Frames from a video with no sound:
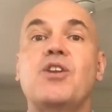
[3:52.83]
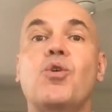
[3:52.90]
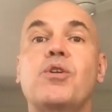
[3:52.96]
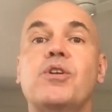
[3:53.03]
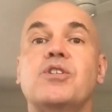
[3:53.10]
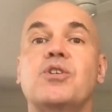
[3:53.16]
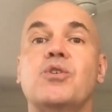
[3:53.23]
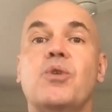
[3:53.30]

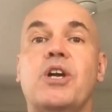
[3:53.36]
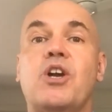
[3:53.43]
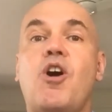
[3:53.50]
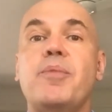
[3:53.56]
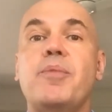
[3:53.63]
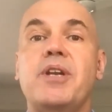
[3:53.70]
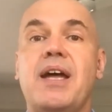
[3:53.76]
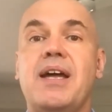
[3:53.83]
order to
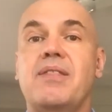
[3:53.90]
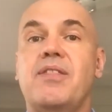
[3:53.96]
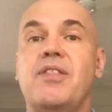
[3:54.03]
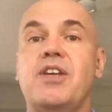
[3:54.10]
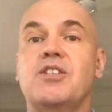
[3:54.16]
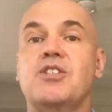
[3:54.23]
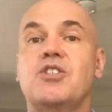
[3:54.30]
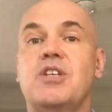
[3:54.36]
accommodate
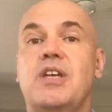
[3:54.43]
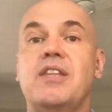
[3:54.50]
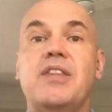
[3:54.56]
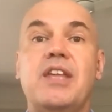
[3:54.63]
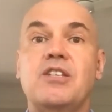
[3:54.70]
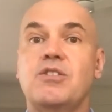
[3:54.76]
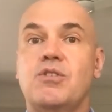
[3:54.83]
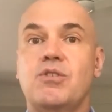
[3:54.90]
this he
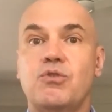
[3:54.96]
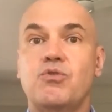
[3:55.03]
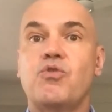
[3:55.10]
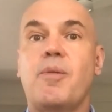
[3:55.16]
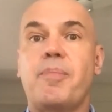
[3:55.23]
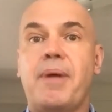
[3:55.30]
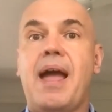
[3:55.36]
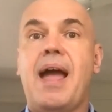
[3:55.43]
needs to
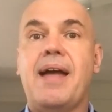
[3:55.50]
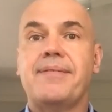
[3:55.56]
drop